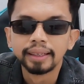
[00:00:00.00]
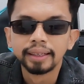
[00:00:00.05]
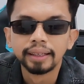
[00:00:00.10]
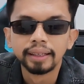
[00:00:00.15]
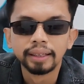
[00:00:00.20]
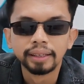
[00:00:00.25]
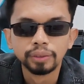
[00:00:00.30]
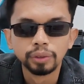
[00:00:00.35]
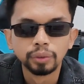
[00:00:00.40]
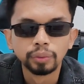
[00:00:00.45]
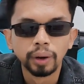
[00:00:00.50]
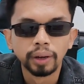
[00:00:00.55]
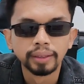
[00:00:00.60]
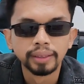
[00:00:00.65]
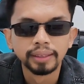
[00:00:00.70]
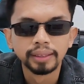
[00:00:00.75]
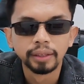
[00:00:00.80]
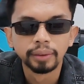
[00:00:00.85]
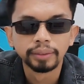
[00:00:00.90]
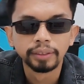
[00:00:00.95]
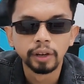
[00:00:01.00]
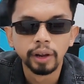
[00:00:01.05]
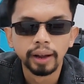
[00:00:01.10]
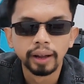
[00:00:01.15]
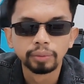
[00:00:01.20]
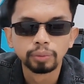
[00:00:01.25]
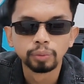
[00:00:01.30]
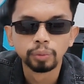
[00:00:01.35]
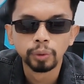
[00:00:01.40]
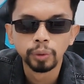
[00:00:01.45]
If you found this video
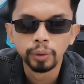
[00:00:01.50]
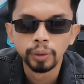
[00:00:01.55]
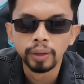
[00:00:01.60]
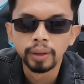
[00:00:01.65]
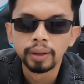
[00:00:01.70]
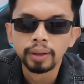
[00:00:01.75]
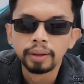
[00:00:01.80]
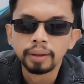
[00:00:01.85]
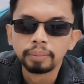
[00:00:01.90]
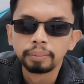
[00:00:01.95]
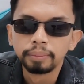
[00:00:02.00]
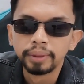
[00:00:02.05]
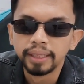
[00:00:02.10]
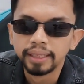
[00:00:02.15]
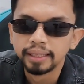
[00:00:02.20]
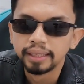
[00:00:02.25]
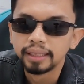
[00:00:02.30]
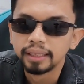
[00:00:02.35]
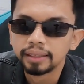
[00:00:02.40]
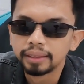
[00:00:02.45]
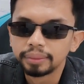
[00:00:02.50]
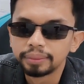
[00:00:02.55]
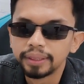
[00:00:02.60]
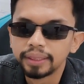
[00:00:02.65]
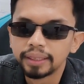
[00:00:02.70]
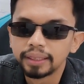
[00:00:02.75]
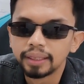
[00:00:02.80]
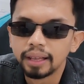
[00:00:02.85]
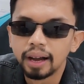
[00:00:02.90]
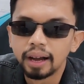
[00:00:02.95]
helpful, please give it
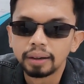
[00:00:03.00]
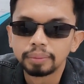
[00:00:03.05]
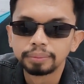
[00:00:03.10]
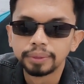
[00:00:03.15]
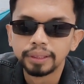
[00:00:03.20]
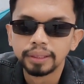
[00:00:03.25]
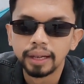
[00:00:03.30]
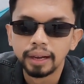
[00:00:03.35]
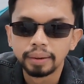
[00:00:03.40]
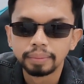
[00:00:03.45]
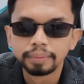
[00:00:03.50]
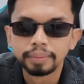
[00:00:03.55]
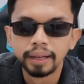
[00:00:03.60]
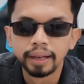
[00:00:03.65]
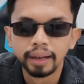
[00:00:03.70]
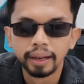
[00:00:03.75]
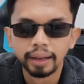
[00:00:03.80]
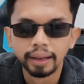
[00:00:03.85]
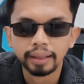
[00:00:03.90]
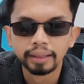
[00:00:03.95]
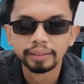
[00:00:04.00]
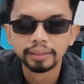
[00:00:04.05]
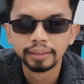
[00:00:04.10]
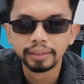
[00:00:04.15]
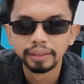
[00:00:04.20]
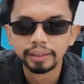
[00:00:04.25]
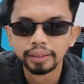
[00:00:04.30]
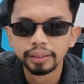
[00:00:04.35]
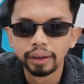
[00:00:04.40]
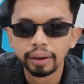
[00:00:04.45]
a thumbs up
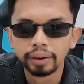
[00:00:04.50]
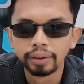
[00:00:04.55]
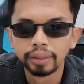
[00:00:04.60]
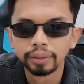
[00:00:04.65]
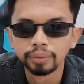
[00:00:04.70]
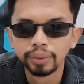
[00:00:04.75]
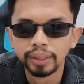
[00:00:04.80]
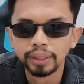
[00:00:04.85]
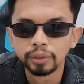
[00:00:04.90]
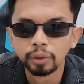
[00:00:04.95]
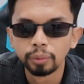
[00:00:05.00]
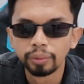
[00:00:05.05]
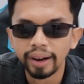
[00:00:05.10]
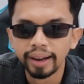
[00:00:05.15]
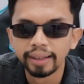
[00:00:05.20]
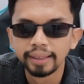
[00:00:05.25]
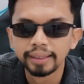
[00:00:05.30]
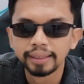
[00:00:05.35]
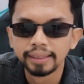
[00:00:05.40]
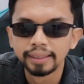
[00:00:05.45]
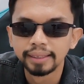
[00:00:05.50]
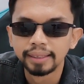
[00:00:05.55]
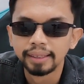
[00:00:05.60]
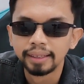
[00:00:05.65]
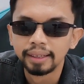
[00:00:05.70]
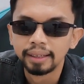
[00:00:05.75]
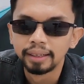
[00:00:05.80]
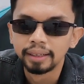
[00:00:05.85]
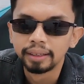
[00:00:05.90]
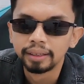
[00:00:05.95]
and share it with your friends.
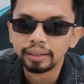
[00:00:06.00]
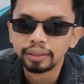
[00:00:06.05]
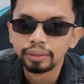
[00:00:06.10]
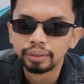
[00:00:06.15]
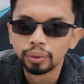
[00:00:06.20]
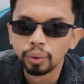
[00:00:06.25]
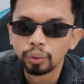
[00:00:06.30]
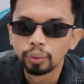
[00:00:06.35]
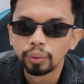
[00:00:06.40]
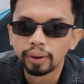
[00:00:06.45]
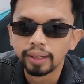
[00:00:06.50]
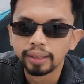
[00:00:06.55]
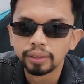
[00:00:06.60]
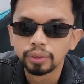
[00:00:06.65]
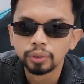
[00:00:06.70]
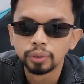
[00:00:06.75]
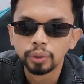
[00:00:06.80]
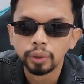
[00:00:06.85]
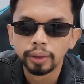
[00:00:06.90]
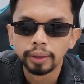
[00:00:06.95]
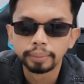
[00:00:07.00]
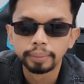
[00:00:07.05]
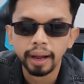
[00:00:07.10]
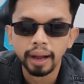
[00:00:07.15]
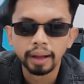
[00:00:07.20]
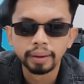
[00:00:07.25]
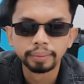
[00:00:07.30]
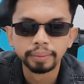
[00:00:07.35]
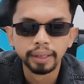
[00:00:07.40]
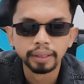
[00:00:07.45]
Don't forget to
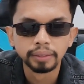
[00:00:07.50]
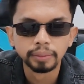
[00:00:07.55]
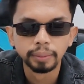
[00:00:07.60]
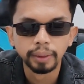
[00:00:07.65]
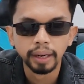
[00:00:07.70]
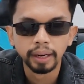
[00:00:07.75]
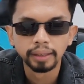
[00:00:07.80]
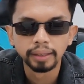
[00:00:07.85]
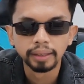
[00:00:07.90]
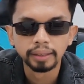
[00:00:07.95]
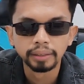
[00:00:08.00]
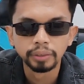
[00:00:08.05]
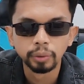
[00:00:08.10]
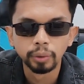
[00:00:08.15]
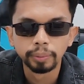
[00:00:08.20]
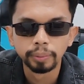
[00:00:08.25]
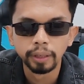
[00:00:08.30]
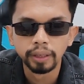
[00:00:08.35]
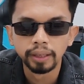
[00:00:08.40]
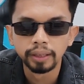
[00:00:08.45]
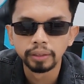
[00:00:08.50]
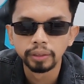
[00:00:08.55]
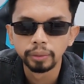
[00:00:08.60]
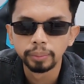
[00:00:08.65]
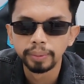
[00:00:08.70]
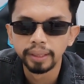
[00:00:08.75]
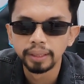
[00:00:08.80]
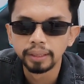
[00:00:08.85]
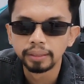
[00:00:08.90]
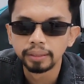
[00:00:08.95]
subscribe to our channel for more
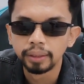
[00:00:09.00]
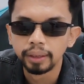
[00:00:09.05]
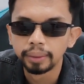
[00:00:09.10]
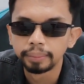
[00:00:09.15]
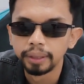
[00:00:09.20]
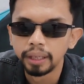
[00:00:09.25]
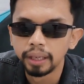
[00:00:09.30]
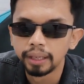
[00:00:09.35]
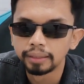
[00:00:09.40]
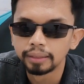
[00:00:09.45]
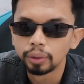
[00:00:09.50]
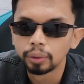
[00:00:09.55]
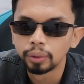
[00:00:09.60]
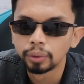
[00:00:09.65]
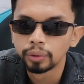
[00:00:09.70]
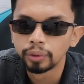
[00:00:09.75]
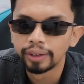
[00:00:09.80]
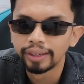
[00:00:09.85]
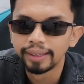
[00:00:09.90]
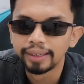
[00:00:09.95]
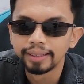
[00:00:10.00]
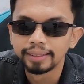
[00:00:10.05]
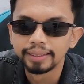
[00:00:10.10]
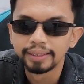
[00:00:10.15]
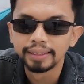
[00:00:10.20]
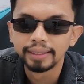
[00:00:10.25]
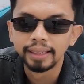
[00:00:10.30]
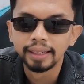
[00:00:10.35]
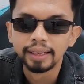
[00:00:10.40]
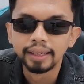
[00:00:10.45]
automotive tips and tutorials.
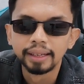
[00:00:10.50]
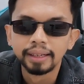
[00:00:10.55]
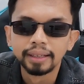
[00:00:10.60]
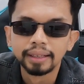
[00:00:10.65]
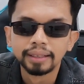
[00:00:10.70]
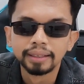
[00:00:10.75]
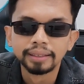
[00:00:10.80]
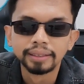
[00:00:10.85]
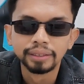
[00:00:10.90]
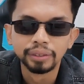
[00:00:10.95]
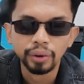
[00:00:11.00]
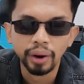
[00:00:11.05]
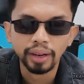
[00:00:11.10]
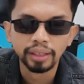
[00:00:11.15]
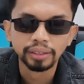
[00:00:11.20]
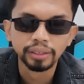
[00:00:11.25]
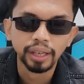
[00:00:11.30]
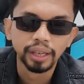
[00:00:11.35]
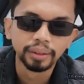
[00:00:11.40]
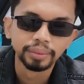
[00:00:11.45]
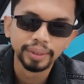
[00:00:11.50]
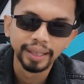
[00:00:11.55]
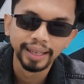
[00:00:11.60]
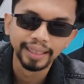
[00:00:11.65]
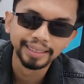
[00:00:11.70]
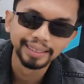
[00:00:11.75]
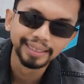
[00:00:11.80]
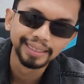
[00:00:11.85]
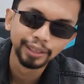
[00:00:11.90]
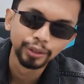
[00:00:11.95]
Drive safe
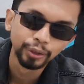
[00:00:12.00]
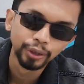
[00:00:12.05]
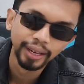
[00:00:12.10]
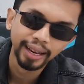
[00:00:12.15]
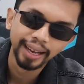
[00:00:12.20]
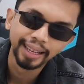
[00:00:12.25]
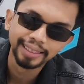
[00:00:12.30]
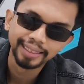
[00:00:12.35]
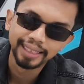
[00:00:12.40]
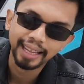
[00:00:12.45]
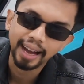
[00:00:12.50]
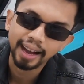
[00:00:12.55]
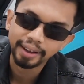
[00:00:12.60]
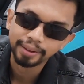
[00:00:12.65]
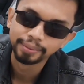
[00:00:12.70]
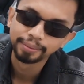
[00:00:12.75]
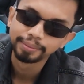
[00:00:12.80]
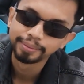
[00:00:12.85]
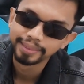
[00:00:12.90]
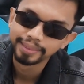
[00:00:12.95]
and see you next time.